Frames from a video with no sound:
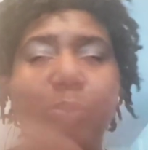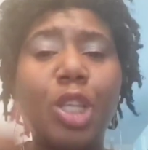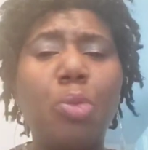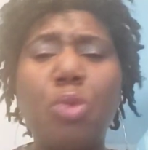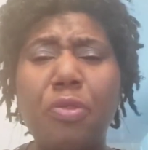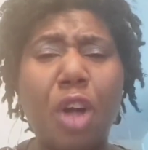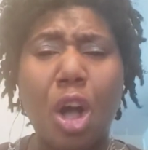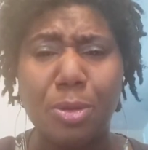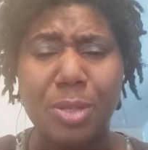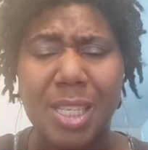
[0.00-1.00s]
Went over
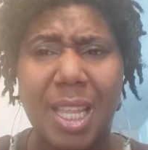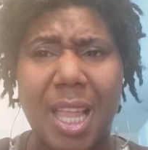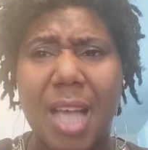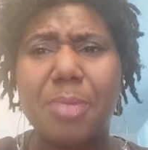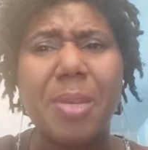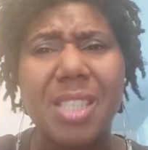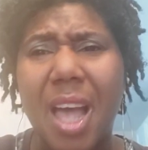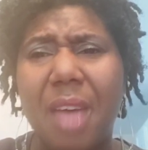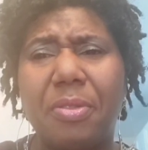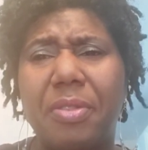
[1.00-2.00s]
all those in the class. Plus, I
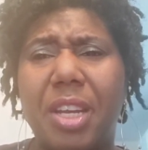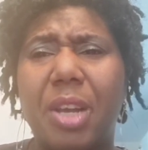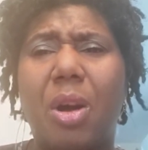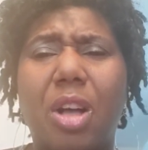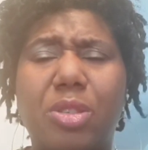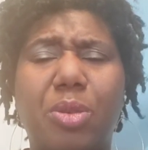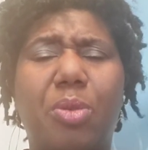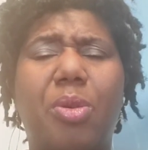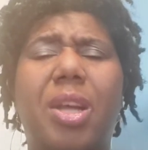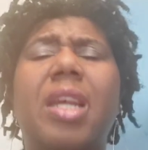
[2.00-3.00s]
have a video also
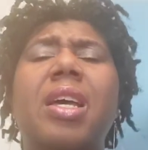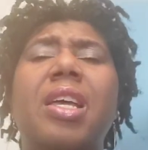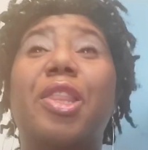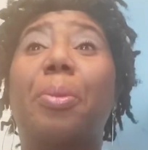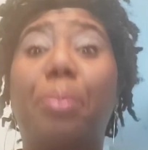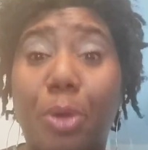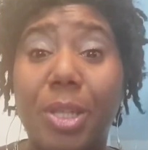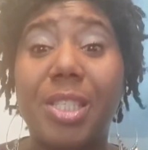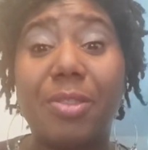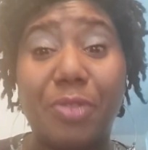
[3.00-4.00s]
on the
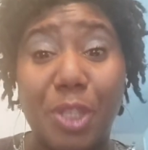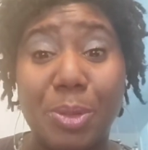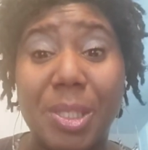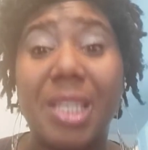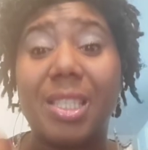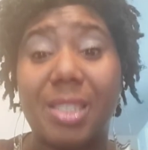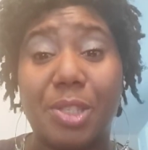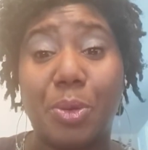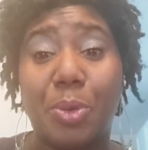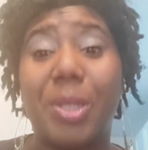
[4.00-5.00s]
importance of using
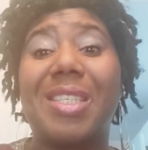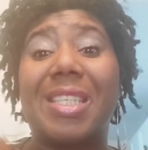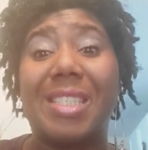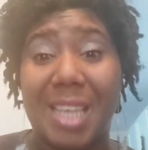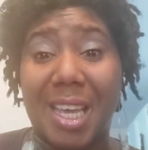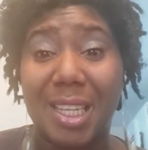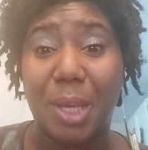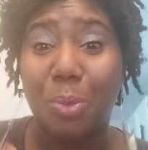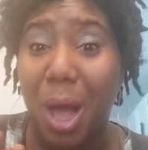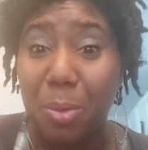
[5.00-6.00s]
essential oils
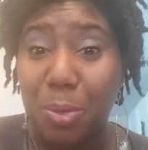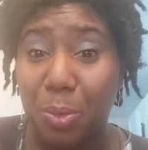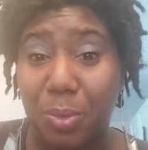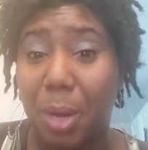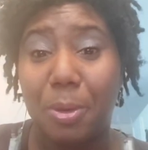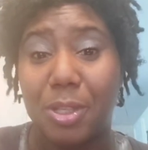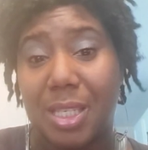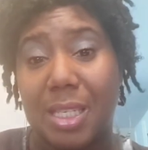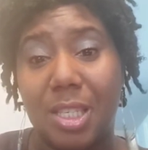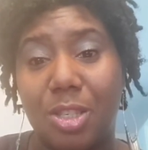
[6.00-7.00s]
daily. Why would a
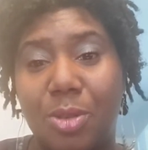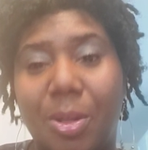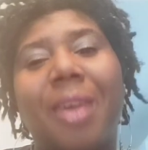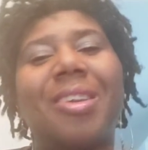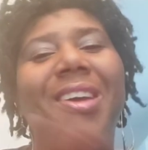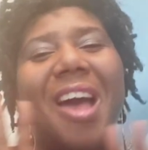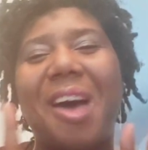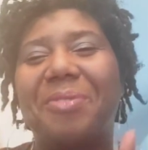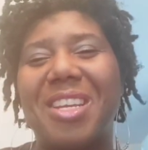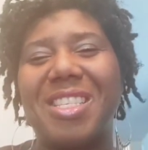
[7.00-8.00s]
person need to do that?
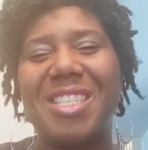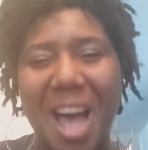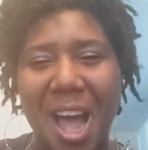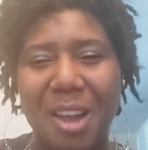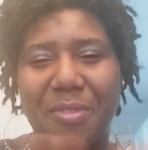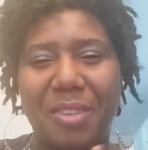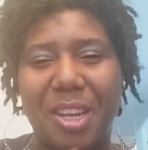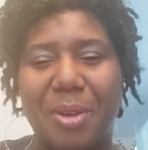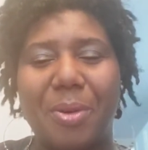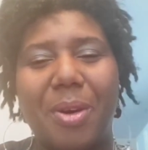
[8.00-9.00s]
Have an entire
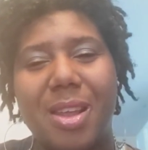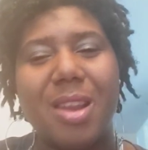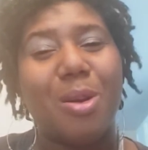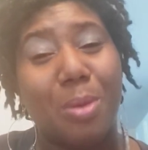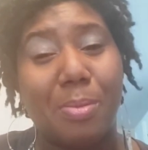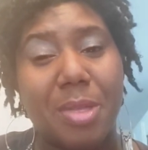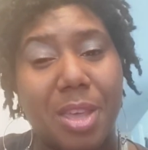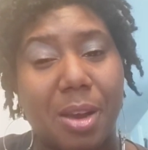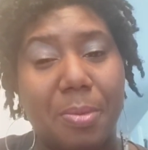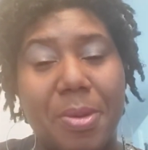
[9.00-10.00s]
video on
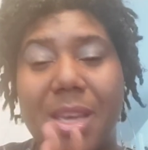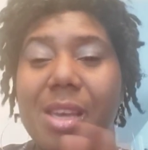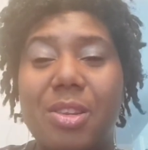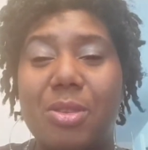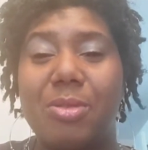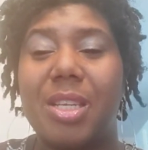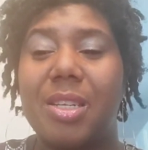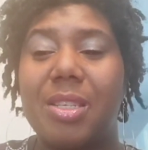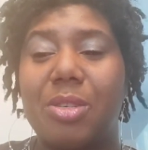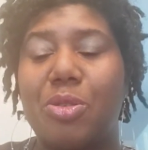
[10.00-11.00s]
aromatherapy and
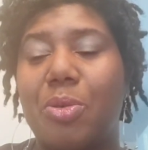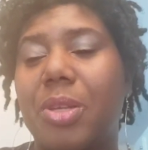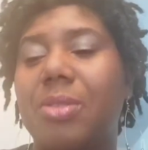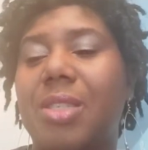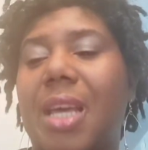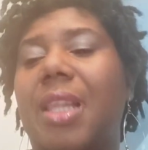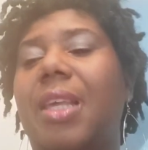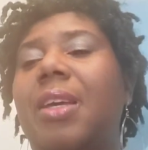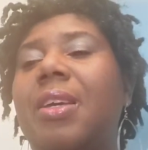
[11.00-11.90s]
using essential oils daily,